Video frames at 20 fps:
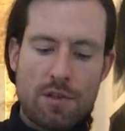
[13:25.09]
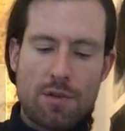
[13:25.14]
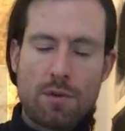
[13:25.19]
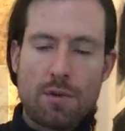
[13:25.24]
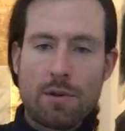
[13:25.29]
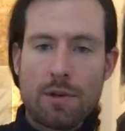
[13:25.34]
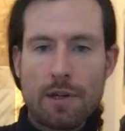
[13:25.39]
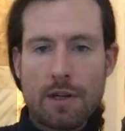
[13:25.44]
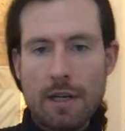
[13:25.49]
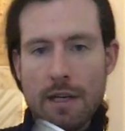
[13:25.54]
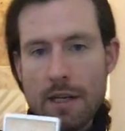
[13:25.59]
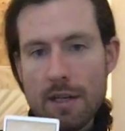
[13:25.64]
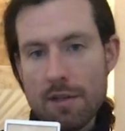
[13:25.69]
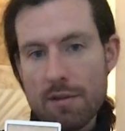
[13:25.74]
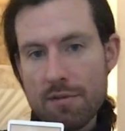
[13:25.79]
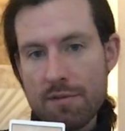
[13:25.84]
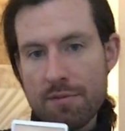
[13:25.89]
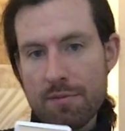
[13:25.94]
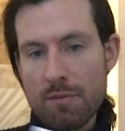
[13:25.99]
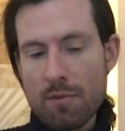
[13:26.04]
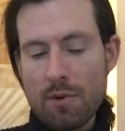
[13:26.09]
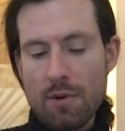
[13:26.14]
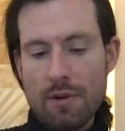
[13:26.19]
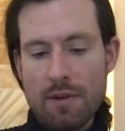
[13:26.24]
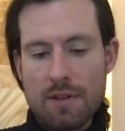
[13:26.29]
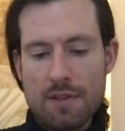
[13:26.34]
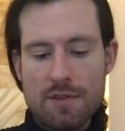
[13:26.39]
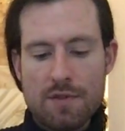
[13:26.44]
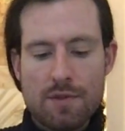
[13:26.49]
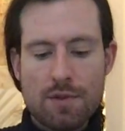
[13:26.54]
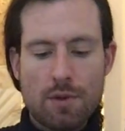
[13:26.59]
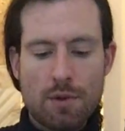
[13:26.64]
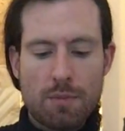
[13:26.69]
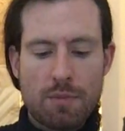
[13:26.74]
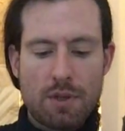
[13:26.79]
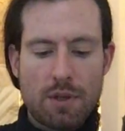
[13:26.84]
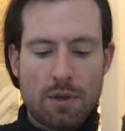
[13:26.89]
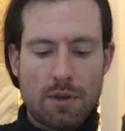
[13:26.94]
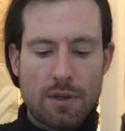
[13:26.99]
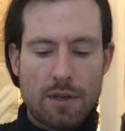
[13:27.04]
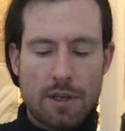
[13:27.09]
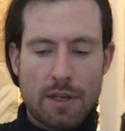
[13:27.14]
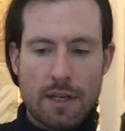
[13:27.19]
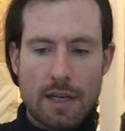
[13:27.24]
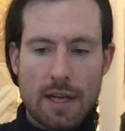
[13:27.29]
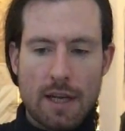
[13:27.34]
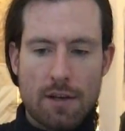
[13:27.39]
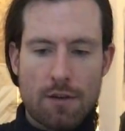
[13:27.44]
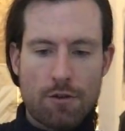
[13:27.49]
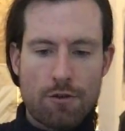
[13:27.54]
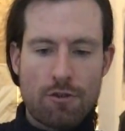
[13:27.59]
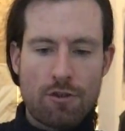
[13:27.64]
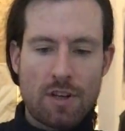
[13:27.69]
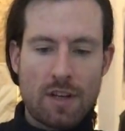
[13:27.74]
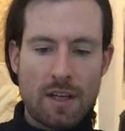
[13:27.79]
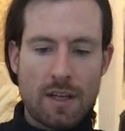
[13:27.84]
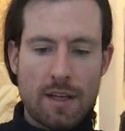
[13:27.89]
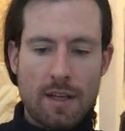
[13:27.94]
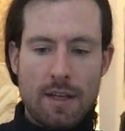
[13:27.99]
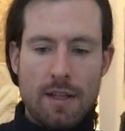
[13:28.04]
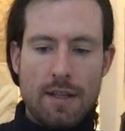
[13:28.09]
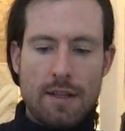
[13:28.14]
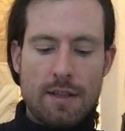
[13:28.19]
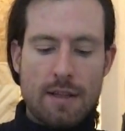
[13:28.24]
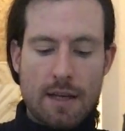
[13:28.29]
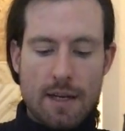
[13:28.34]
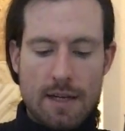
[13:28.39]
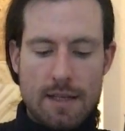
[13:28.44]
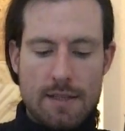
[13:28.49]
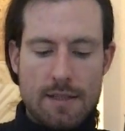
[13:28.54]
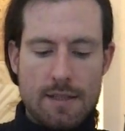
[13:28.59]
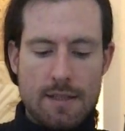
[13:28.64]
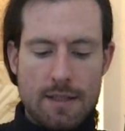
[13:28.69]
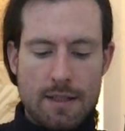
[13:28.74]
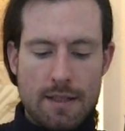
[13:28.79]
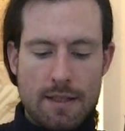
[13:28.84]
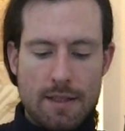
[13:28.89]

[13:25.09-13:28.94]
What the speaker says: you're kind of more in the Scorpionic energy, that